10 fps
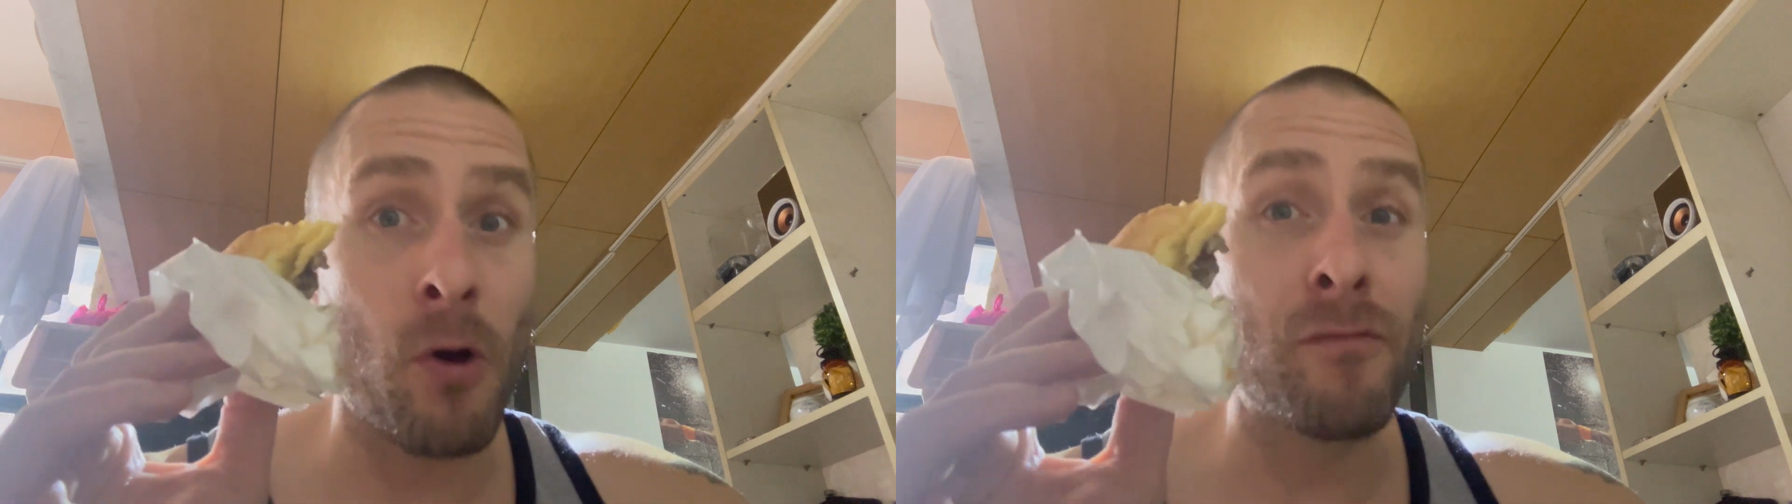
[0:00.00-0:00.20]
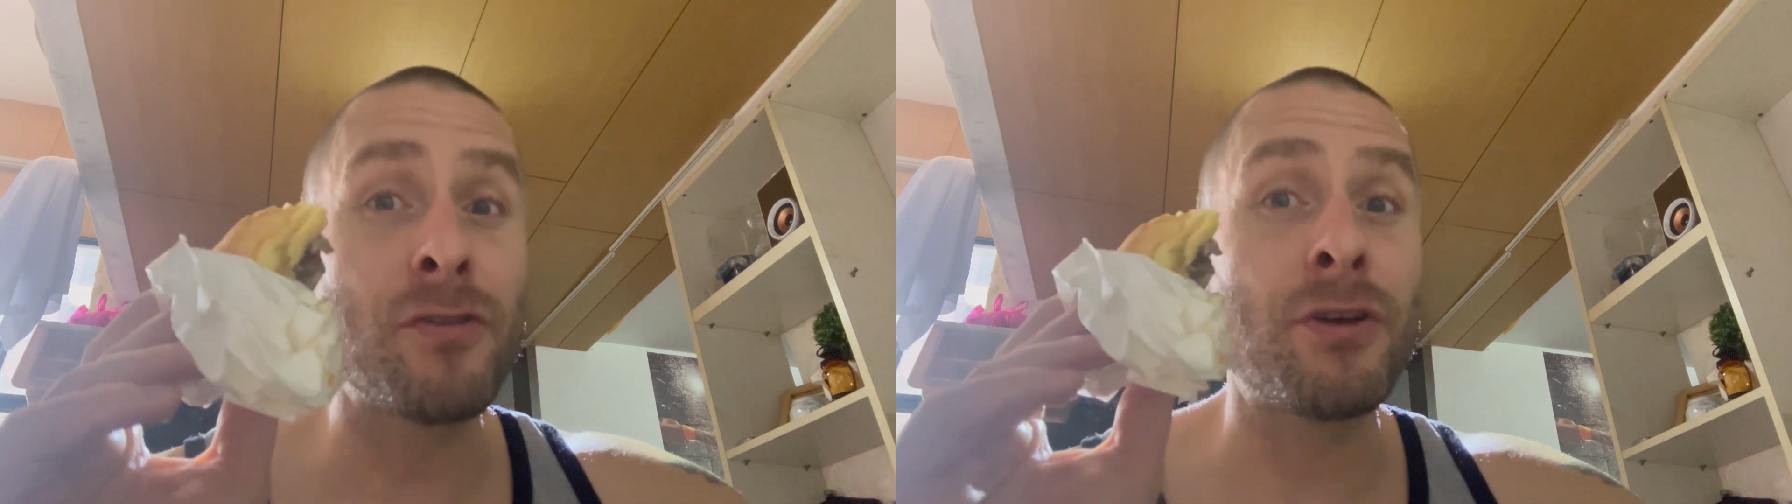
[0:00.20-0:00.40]

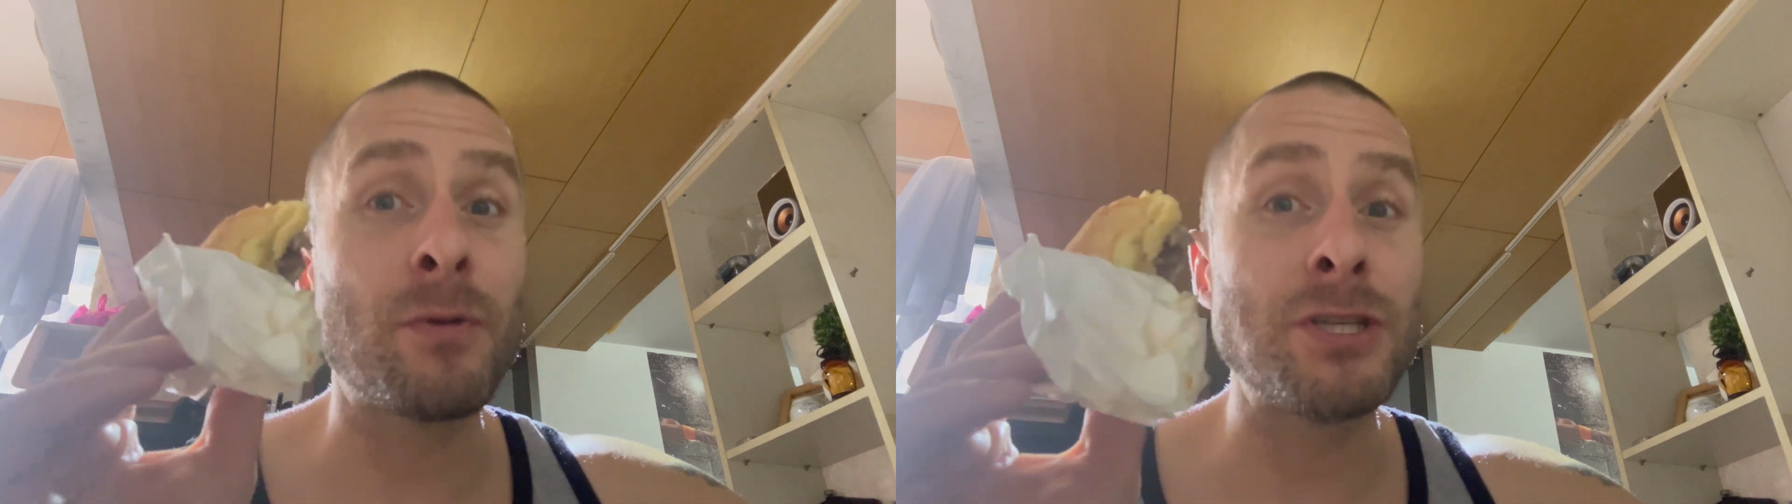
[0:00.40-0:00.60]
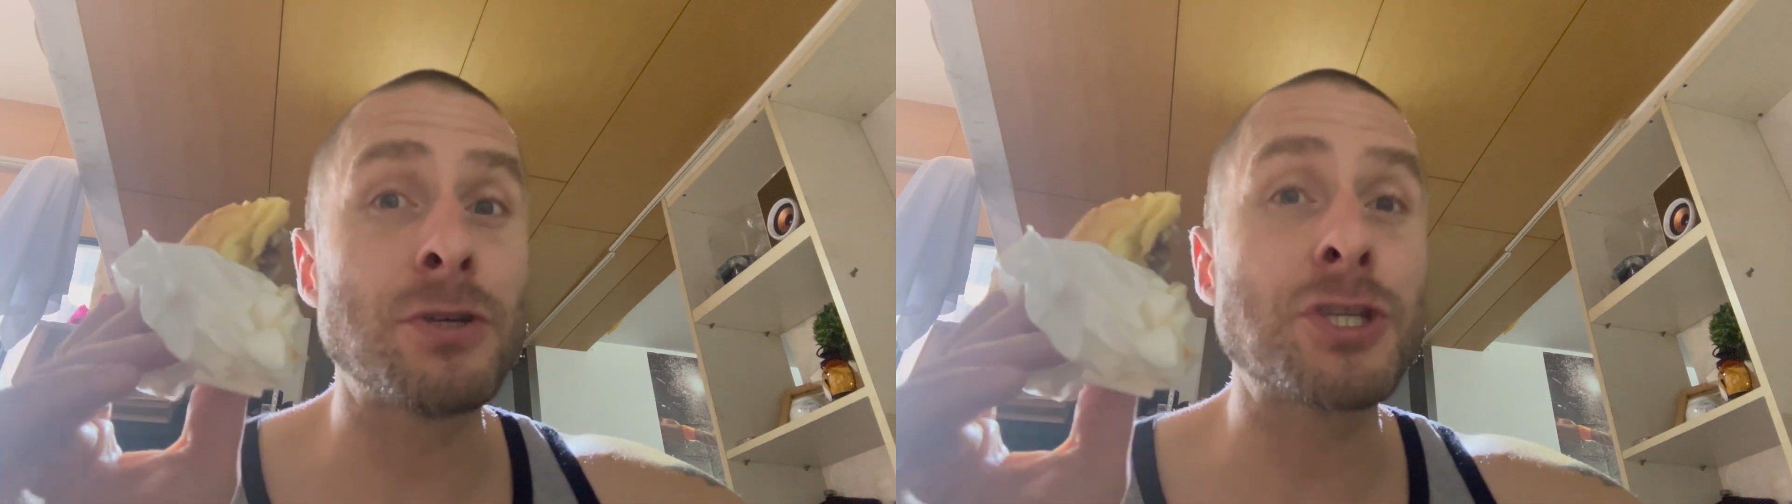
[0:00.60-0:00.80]
over the
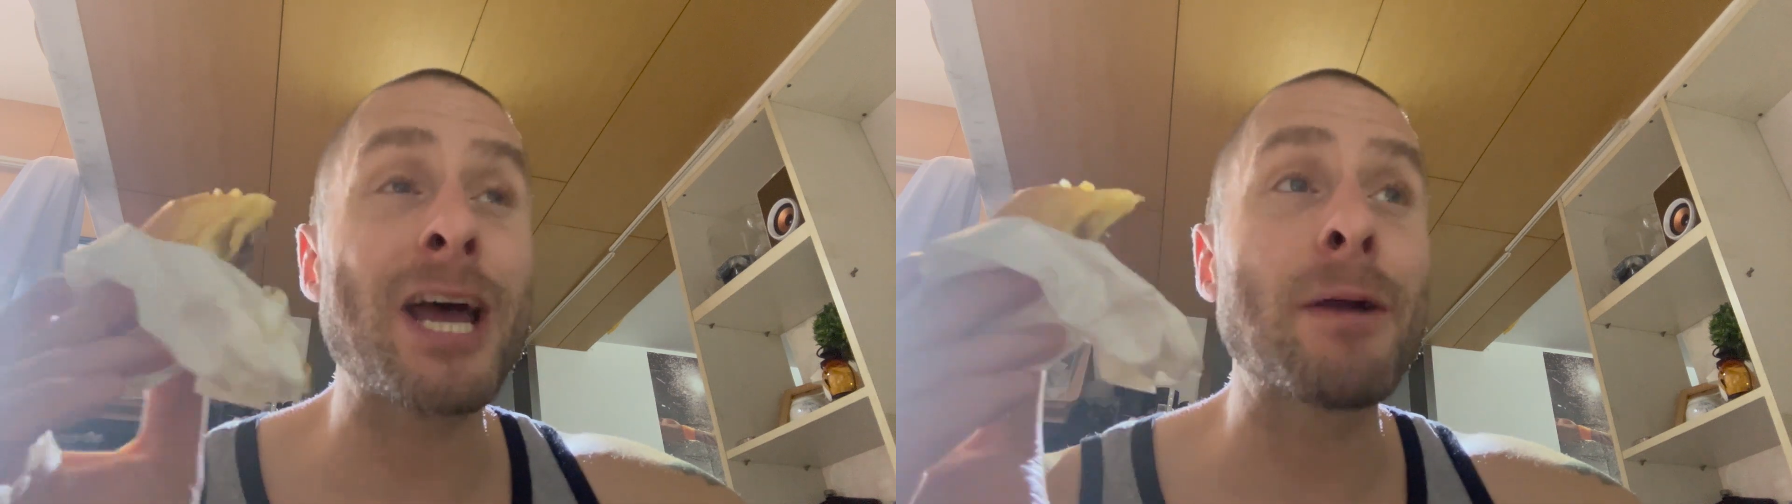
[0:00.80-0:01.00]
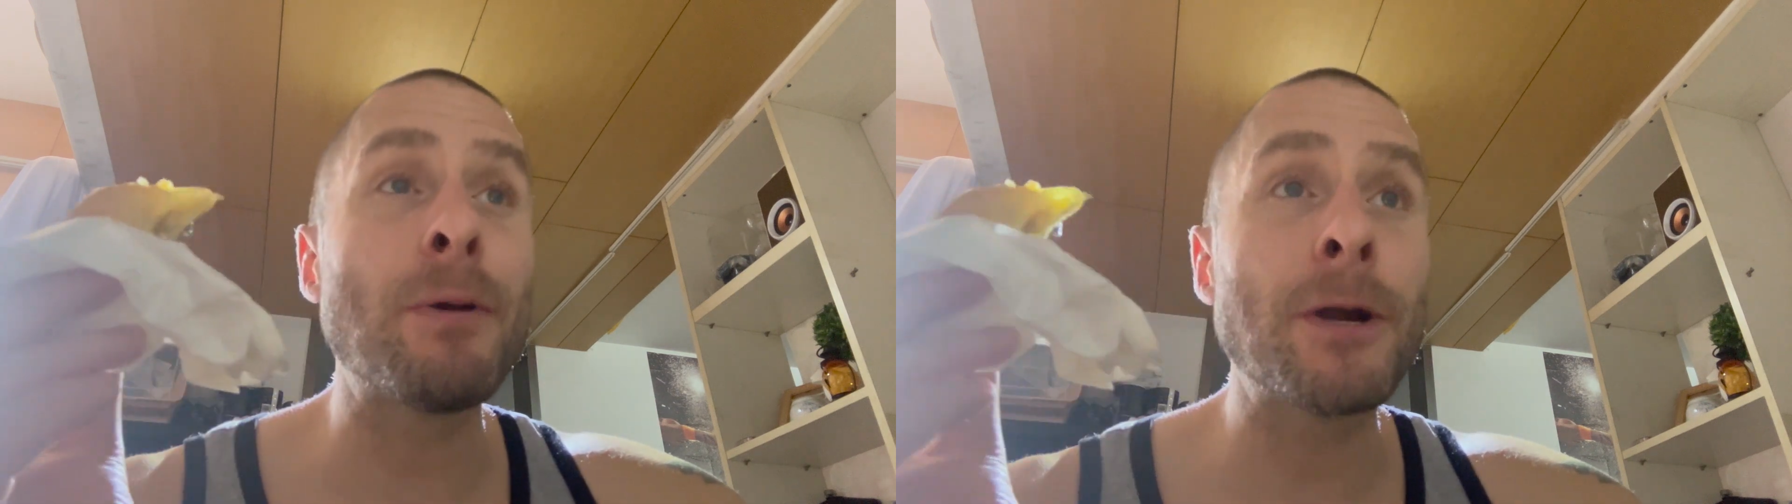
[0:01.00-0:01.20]
original
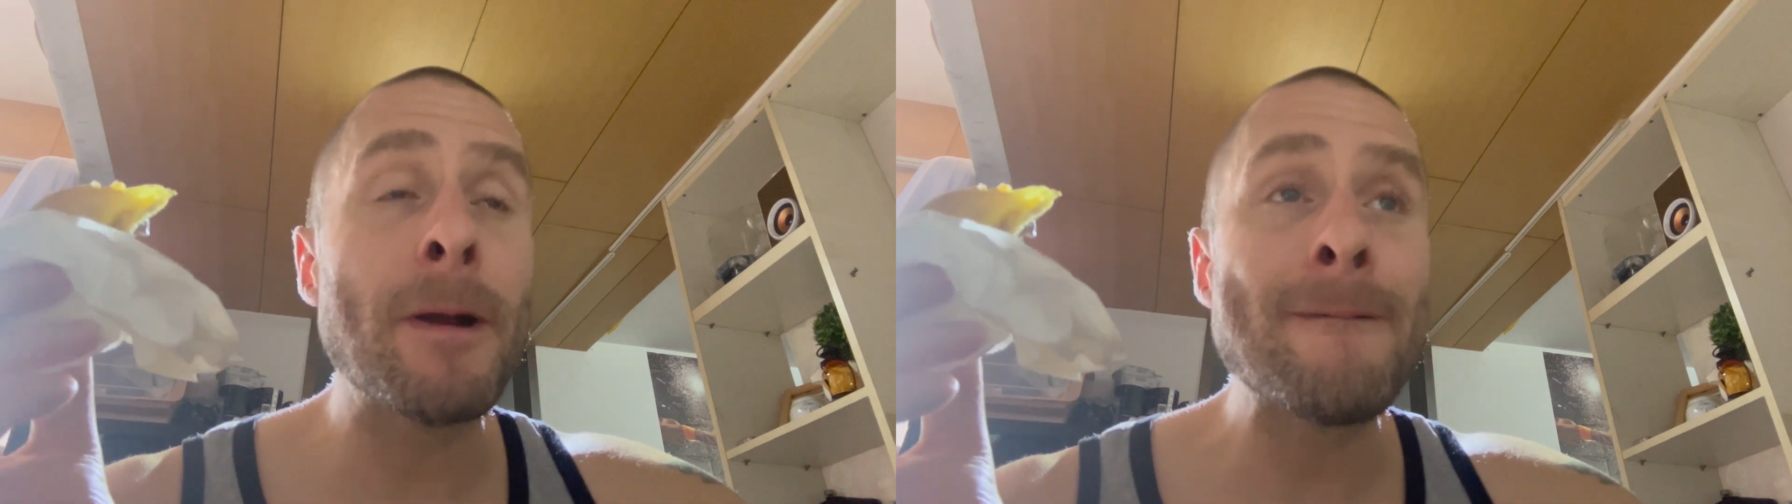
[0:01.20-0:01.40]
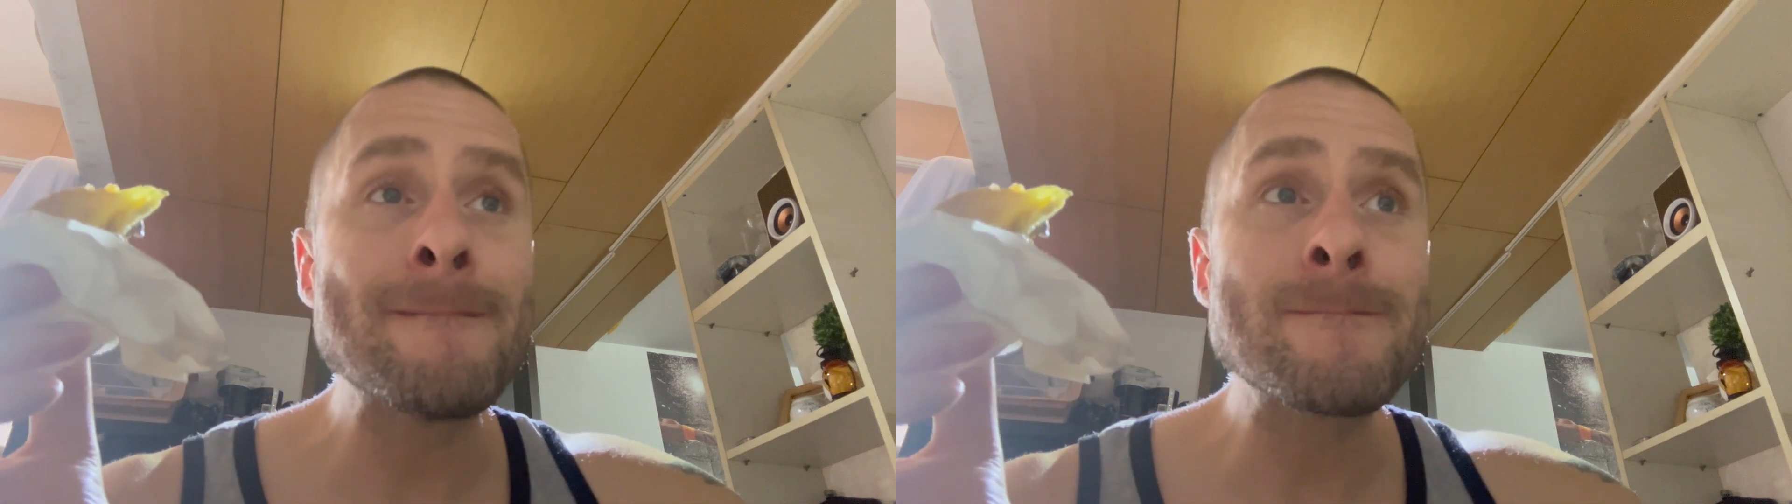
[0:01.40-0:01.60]
Shack burger?